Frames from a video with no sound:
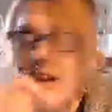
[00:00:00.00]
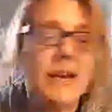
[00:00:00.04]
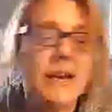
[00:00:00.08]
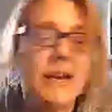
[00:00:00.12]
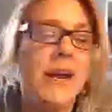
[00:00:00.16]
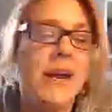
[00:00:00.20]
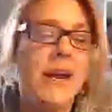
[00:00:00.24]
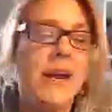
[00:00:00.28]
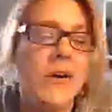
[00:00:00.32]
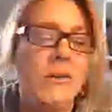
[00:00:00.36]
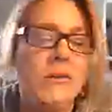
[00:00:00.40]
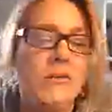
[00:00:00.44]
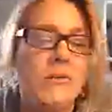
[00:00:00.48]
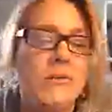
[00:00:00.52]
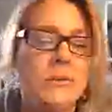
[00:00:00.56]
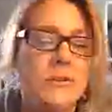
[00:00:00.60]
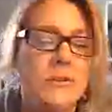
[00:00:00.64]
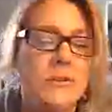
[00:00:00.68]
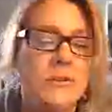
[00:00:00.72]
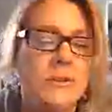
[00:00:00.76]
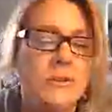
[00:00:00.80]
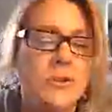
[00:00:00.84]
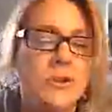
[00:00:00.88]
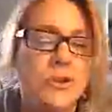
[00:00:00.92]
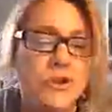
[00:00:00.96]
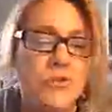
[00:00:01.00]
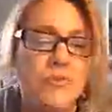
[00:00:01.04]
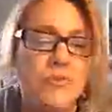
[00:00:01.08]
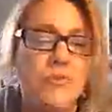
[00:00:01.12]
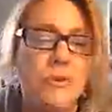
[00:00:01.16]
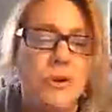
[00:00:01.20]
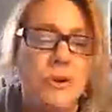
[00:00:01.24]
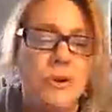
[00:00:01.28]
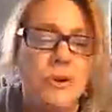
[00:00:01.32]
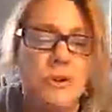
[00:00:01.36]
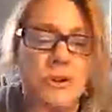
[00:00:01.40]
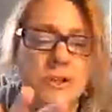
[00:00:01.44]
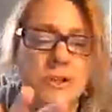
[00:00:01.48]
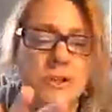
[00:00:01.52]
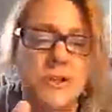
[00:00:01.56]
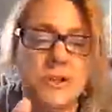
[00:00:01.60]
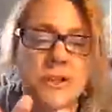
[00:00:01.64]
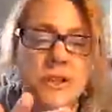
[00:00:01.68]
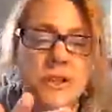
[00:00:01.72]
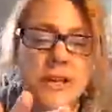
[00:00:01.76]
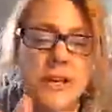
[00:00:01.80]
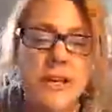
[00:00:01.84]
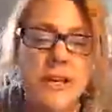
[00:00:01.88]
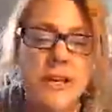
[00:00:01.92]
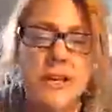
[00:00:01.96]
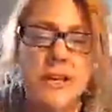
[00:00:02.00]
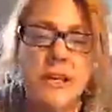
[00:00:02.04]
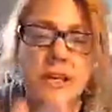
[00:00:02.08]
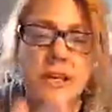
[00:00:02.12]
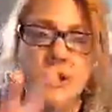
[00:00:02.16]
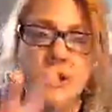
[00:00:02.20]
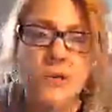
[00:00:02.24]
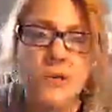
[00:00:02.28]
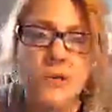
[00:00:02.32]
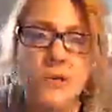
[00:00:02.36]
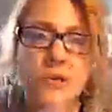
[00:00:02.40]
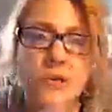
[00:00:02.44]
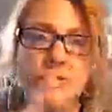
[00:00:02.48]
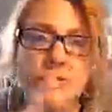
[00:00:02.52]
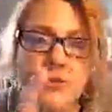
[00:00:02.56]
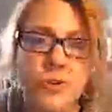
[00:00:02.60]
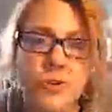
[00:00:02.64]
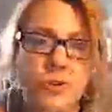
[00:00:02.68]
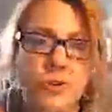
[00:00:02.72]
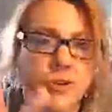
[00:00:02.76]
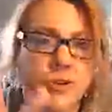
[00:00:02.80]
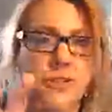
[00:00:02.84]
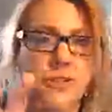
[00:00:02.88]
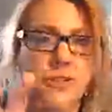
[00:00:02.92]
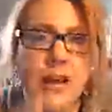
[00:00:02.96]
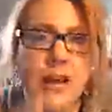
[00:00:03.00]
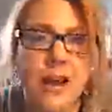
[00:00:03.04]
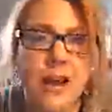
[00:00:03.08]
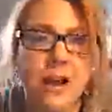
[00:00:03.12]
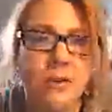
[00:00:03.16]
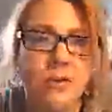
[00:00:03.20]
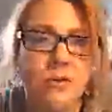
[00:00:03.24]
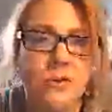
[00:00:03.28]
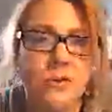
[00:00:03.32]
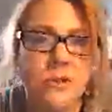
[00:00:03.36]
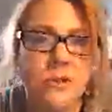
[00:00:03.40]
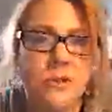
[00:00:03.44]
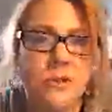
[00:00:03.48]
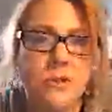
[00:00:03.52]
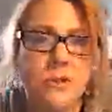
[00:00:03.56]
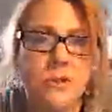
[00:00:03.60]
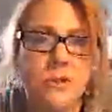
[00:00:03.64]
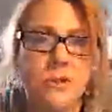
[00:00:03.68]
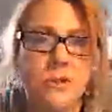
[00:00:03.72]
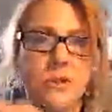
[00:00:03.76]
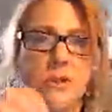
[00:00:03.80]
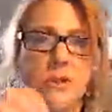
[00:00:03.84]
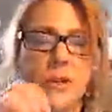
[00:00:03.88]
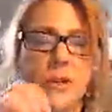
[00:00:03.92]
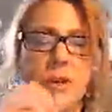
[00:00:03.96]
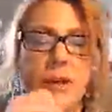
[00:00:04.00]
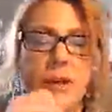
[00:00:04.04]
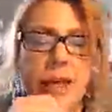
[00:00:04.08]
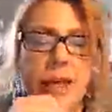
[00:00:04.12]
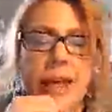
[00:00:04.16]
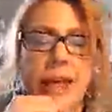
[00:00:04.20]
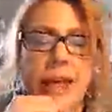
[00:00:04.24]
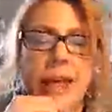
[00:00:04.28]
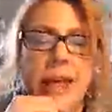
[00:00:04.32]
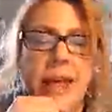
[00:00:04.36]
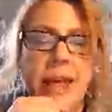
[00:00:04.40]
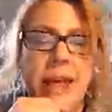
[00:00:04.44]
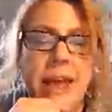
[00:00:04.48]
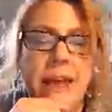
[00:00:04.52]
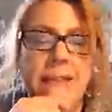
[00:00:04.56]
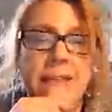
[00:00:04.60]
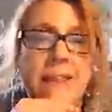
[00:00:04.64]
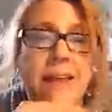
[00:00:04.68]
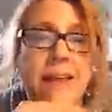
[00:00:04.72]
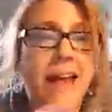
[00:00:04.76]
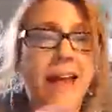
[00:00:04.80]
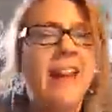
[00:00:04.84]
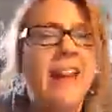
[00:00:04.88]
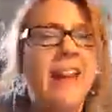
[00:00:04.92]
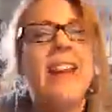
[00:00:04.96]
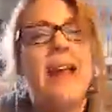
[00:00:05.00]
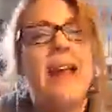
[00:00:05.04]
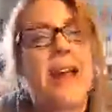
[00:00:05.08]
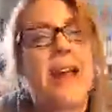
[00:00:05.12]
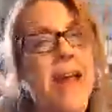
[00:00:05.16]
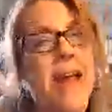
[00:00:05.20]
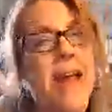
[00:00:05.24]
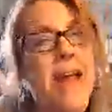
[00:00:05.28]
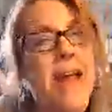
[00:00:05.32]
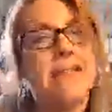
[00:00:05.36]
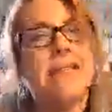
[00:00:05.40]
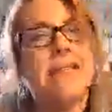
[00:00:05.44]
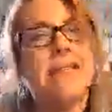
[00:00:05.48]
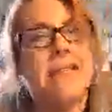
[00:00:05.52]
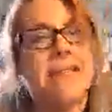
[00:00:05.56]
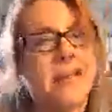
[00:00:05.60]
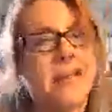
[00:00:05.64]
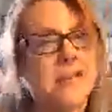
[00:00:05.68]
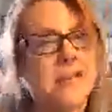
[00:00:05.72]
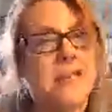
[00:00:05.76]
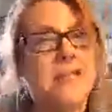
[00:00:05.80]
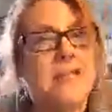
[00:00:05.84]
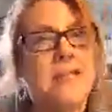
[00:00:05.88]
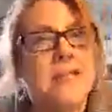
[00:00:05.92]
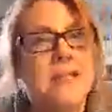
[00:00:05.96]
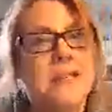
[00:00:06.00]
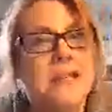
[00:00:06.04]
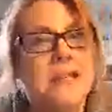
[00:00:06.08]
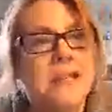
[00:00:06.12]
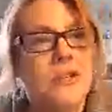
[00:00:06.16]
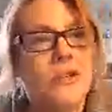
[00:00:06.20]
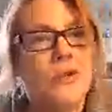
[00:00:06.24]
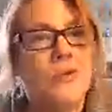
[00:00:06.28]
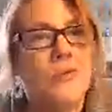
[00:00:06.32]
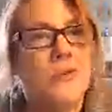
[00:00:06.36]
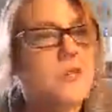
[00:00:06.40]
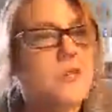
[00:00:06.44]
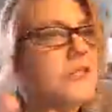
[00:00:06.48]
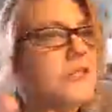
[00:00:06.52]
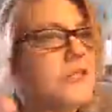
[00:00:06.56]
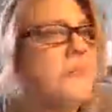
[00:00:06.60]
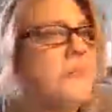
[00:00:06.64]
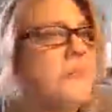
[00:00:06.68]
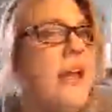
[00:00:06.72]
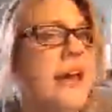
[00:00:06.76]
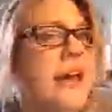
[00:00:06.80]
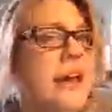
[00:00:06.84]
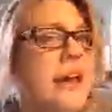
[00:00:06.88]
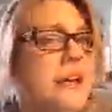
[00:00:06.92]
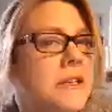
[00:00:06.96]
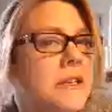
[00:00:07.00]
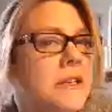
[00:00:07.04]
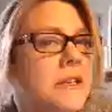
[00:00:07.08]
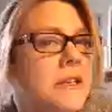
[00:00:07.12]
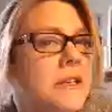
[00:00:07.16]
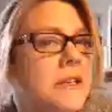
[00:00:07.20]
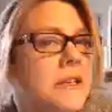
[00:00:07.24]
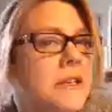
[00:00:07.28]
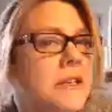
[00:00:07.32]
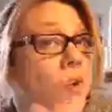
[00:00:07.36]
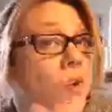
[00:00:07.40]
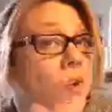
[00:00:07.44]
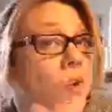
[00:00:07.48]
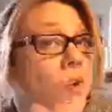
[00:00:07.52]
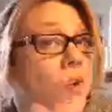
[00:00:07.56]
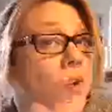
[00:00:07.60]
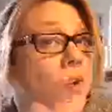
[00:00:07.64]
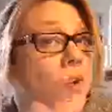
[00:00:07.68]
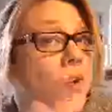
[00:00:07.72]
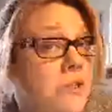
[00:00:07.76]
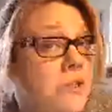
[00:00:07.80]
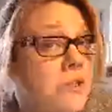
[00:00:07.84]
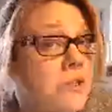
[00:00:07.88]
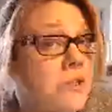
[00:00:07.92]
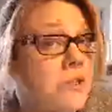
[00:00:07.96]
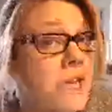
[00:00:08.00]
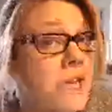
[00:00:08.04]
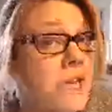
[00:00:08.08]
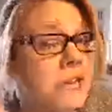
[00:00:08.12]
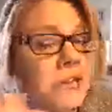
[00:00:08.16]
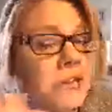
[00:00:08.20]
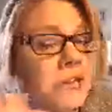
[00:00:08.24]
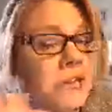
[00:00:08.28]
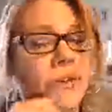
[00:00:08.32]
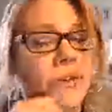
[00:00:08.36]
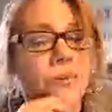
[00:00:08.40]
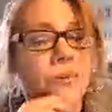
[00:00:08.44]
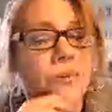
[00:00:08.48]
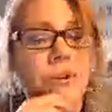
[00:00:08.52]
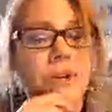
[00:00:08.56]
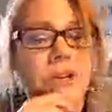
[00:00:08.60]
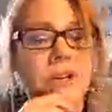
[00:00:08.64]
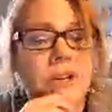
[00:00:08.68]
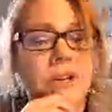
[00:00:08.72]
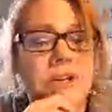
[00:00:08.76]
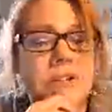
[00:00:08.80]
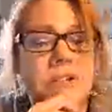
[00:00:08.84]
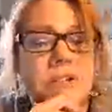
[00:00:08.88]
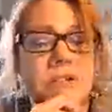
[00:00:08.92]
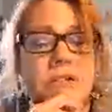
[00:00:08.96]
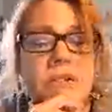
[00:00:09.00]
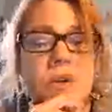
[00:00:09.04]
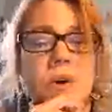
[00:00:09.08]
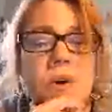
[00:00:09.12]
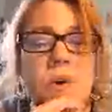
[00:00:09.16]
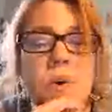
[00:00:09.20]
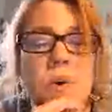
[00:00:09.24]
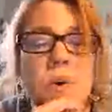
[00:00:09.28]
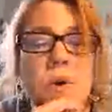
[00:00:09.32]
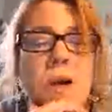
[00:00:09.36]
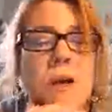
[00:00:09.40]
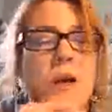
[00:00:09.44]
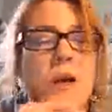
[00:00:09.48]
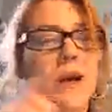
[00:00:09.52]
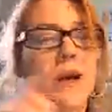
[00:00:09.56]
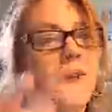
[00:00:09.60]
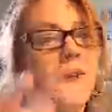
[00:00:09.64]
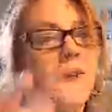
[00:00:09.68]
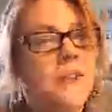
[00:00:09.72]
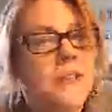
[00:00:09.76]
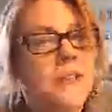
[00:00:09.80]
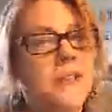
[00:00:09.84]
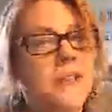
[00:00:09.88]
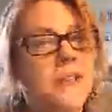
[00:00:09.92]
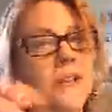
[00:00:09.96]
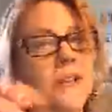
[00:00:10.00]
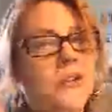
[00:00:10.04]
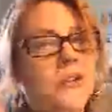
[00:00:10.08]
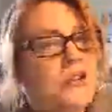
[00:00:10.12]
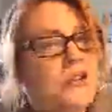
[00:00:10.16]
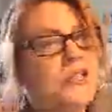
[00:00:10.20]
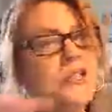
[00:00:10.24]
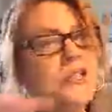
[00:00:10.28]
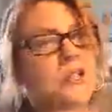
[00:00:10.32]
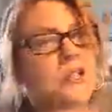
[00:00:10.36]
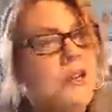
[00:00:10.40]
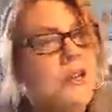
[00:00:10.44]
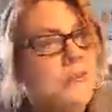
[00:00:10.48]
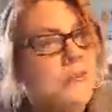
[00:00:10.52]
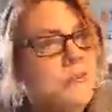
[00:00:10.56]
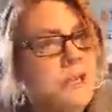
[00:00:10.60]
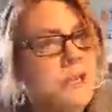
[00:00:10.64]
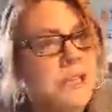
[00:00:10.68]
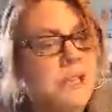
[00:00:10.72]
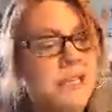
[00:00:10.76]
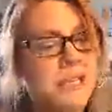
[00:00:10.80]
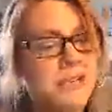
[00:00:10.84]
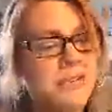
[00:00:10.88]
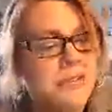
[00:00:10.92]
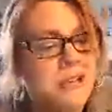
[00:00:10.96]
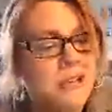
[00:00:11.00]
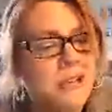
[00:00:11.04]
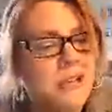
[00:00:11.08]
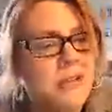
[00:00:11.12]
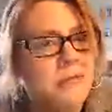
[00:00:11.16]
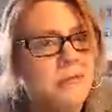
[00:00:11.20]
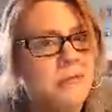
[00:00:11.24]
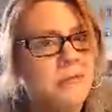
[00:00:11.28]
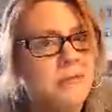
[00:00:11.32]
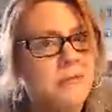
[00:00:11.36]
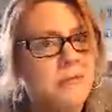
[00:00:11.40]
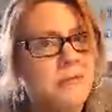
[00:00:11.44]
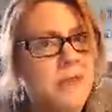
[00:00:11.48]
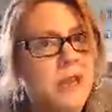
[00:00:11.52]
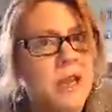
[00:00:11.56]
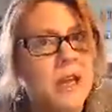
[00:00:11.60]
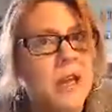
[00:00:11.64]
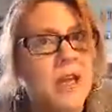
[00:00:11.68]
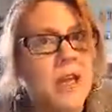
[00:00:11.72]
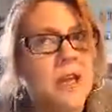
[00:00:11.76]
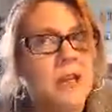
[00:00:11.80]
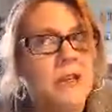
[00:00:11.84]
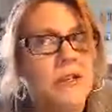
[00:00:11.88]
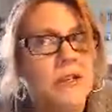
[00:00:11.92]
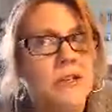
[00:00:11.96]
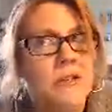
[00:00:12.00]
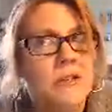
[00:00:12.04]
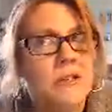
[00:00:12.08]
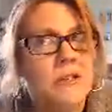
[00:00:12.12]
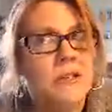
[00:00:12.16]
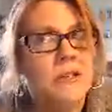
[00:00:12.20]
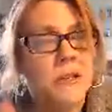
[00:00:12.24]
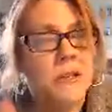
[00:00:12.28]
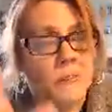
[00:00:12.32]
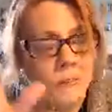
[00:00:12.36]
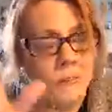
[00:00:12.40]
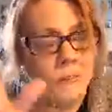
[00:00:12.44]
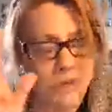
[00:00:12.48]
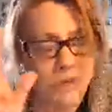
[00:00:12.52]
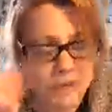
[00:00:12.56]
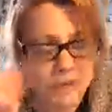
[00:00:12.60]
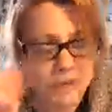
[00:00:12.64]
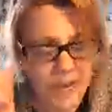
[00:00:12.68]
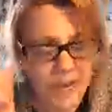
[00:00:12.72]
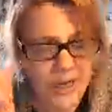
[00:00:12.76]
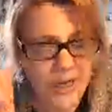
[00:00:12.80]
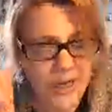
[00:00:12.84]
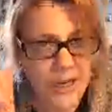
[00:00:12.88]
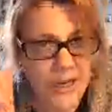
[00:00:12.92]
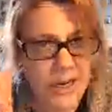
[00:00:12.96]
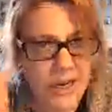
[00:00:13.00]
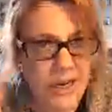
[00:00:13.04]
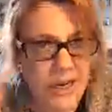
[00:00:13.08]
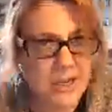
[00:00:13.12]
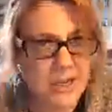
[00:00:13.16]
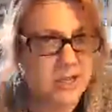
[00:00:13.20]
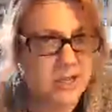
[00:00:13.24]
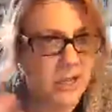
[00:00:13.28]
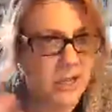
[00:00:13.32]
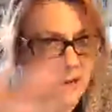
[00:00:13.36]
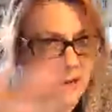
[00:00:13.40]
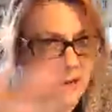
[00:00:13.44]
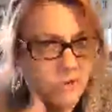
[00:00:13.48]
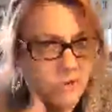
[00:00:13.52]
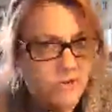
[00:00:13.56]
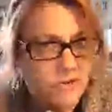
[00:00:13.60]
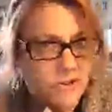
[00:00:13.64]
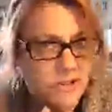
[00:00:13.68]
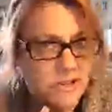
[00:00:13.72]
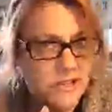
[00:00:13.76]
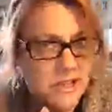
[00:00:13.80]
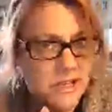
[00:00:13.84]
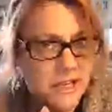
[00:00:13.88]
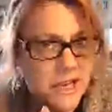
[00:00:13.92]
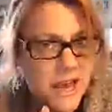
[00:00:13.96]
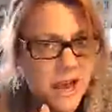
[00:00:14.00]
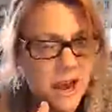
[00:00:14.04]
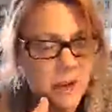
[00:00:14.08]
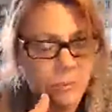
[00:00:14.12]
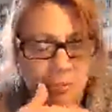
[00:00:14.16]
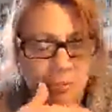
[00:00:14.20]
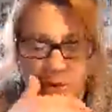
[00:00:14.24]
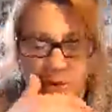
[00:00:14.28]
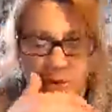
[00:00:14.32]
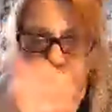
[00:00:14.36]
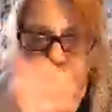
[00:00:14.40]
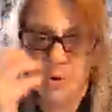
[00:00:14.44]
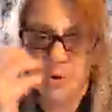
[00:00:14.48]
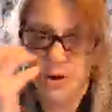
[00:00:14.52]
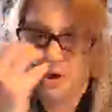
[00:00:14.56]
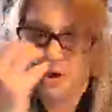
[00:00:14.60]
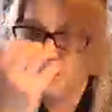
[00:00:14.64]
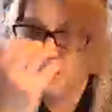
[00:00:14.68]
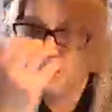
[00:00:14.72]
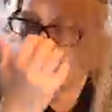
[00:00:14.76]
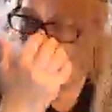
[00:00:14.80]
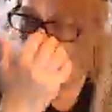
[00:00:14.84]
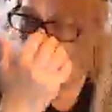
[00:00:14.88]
now, Jupiter is in your first house, and that has a tendency to expand the waistline a little bit. So this energy is going to be leaving December 2nd, and it's going to move into Capricorn,